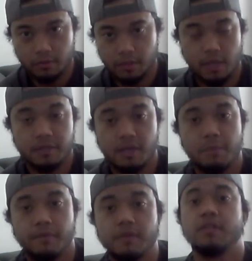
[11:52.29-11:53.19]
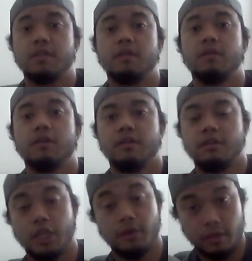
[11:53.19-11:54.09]
So that was the name of the city,
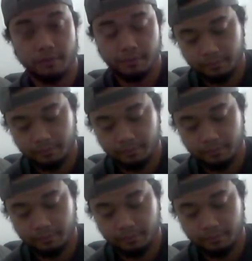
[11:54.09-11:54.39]
Jericho.